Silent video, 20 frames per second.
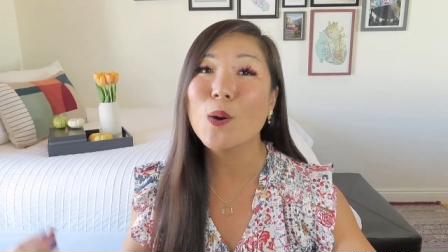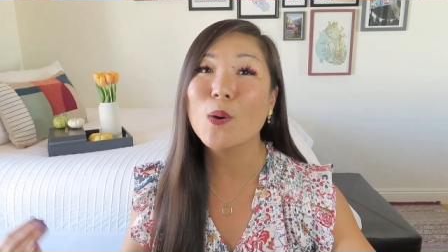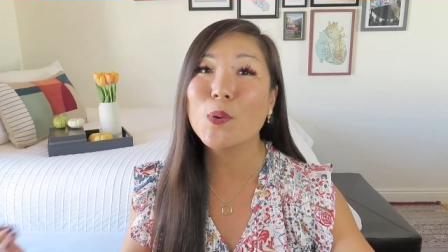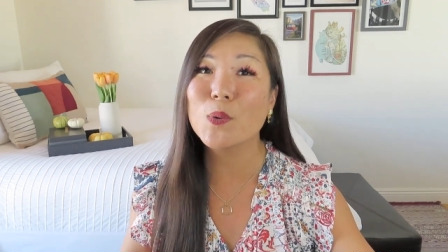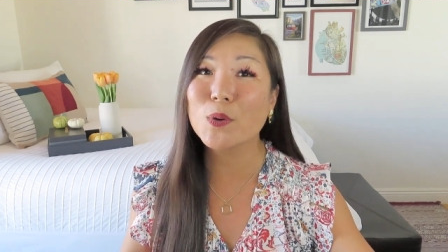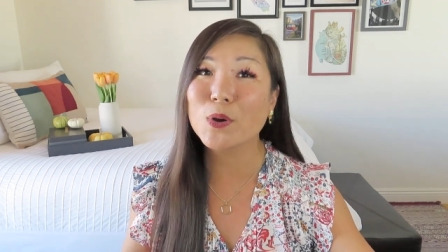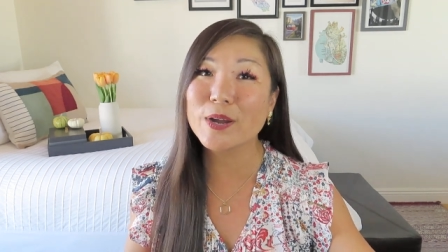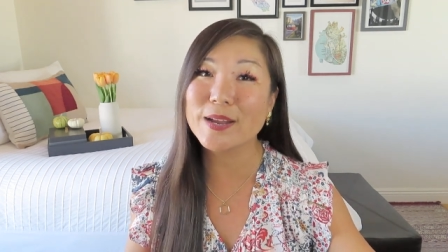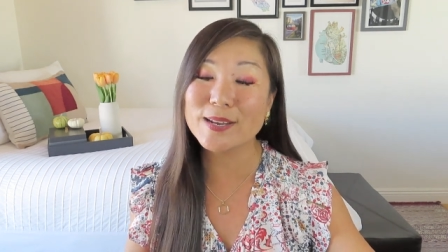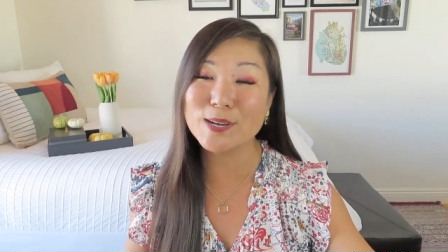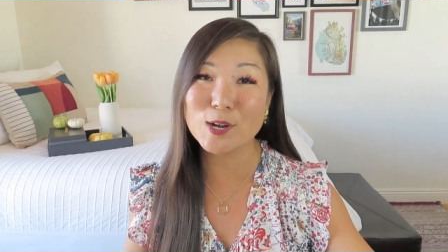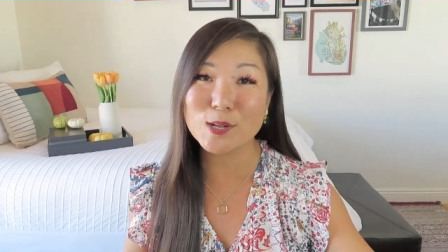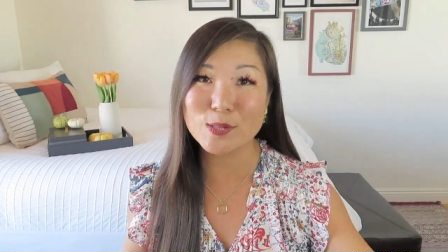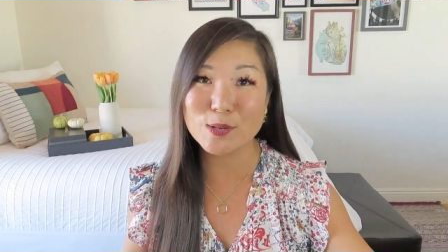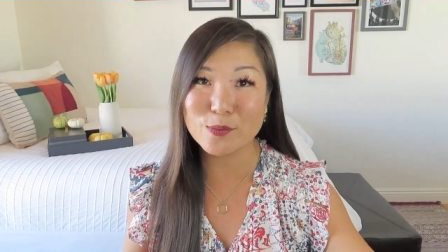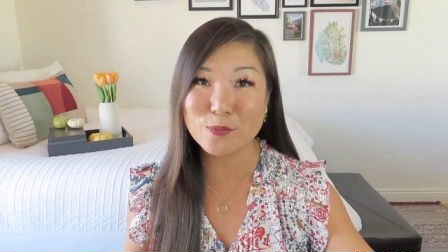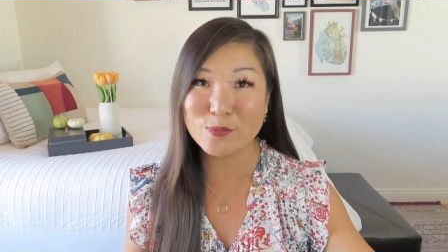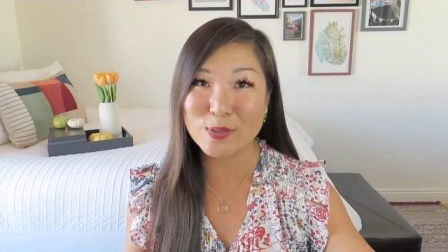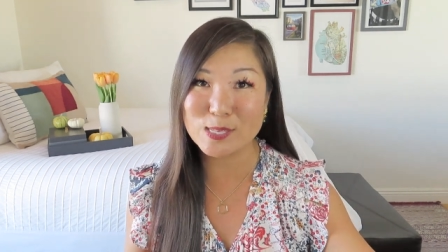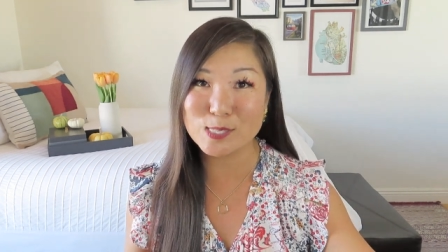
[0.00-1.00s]
or in our
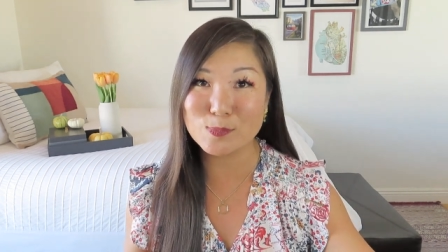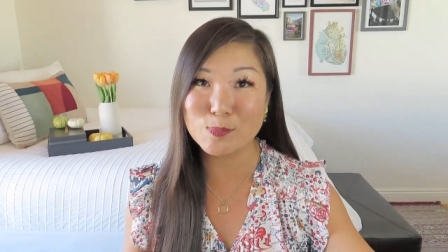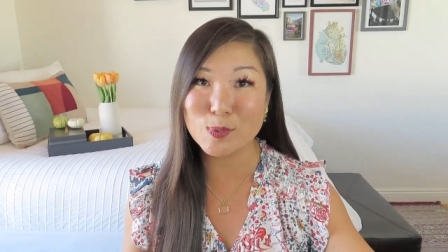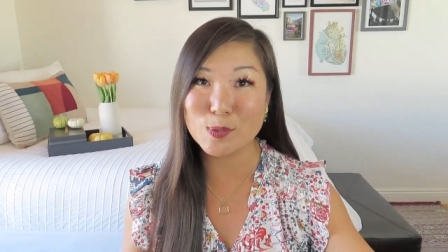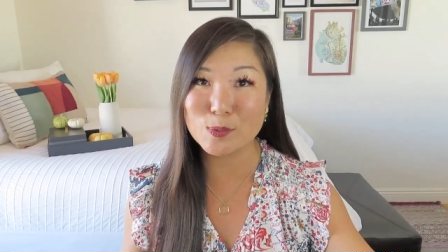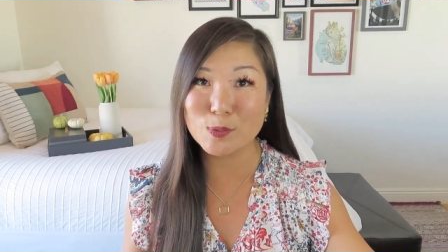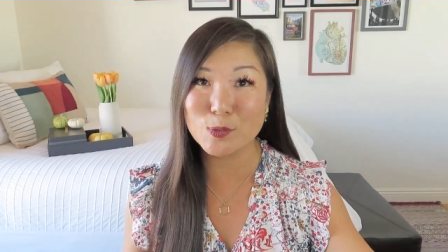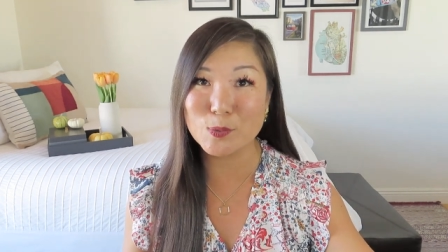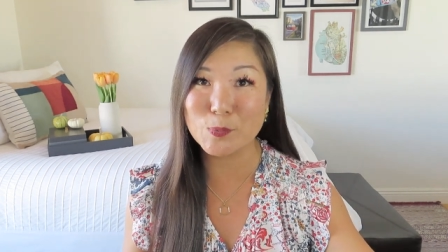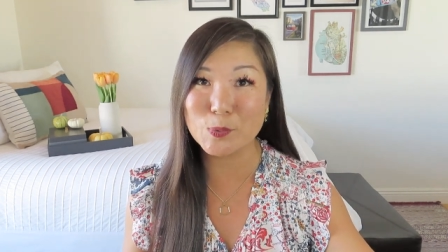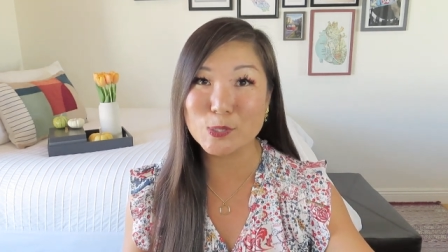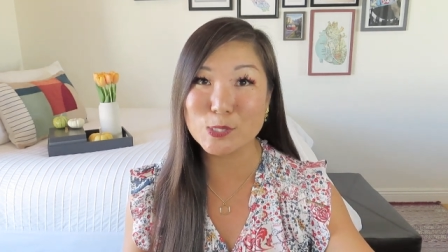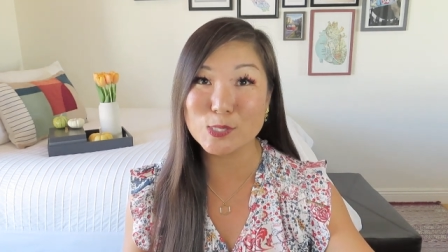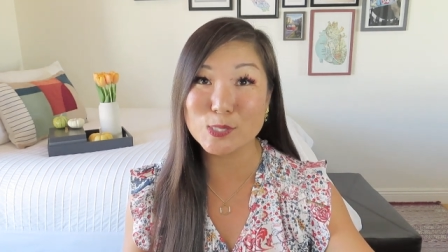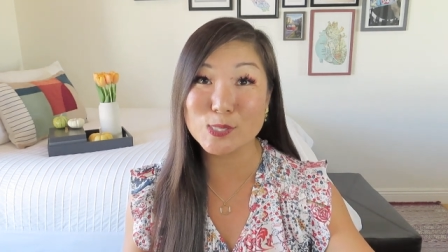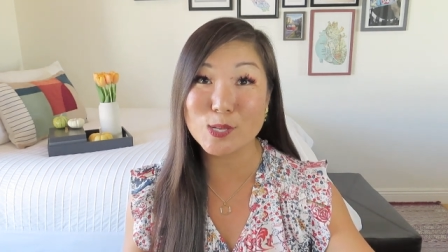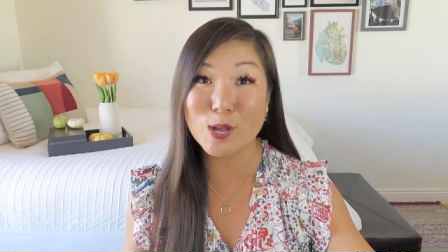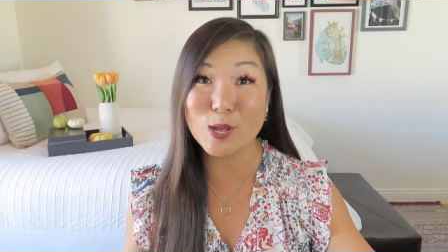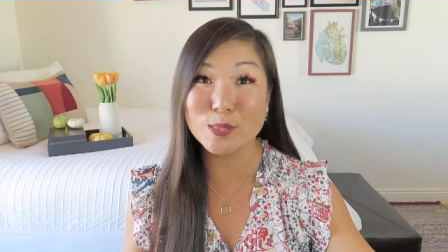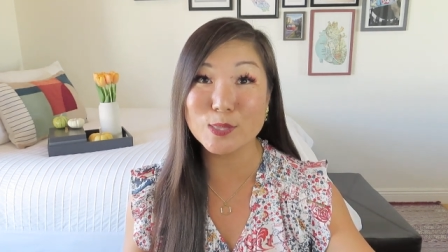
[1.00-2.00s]
little Facebook group, which
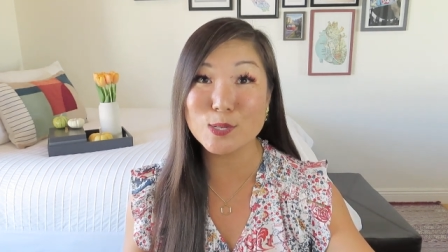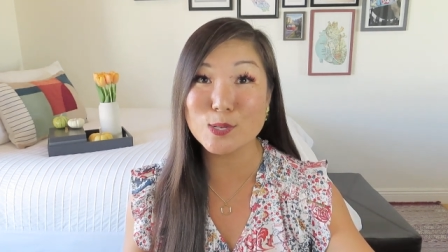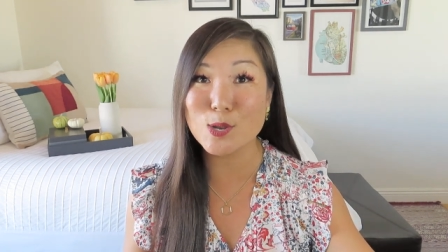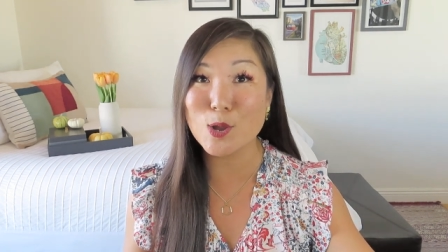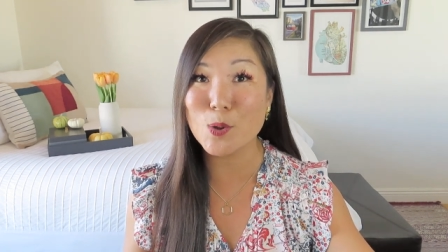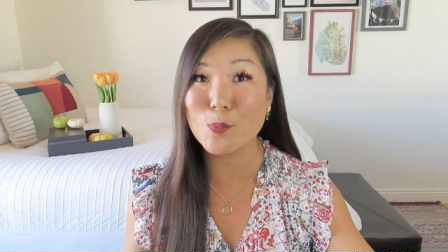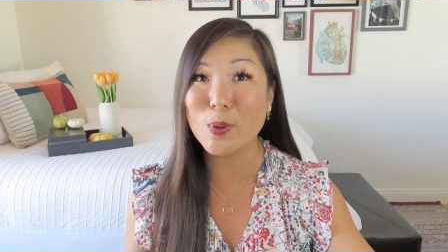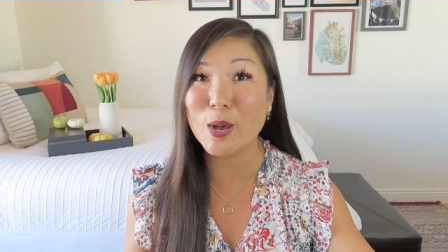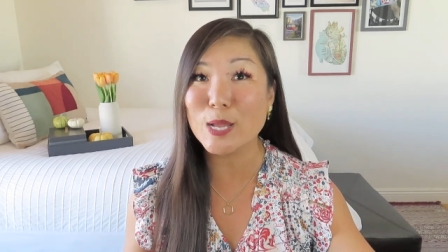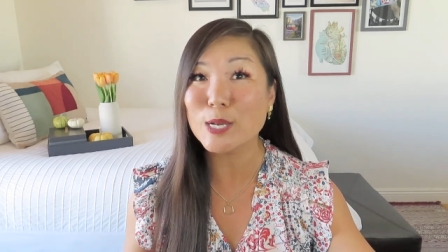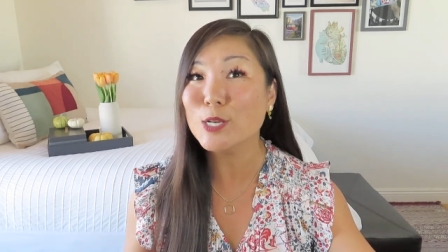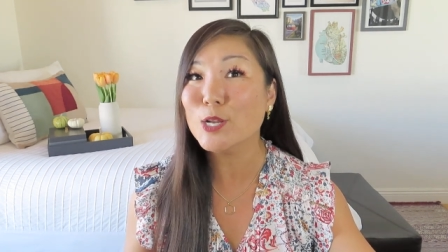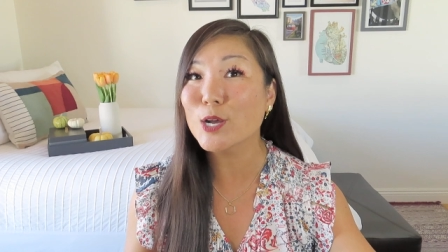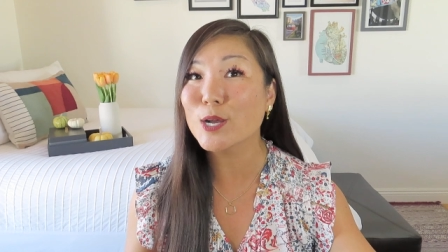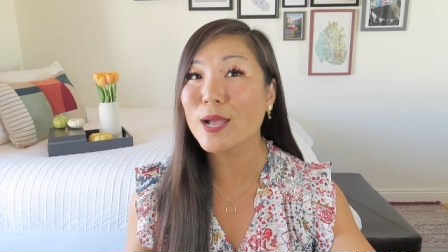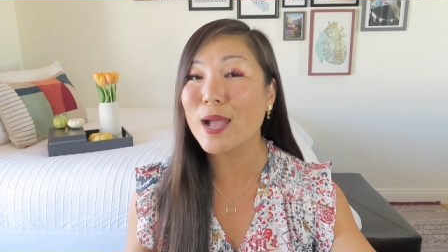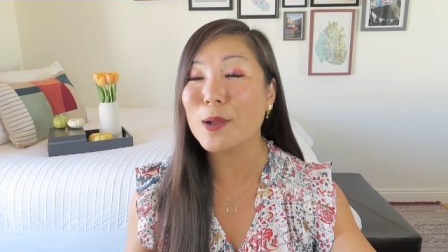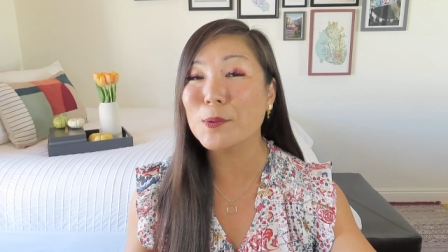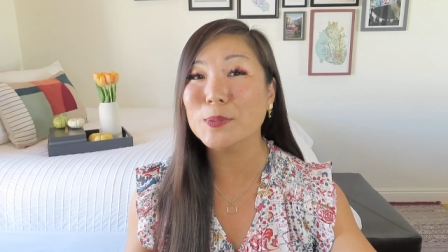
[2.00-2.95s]
is called the No Bot Nook.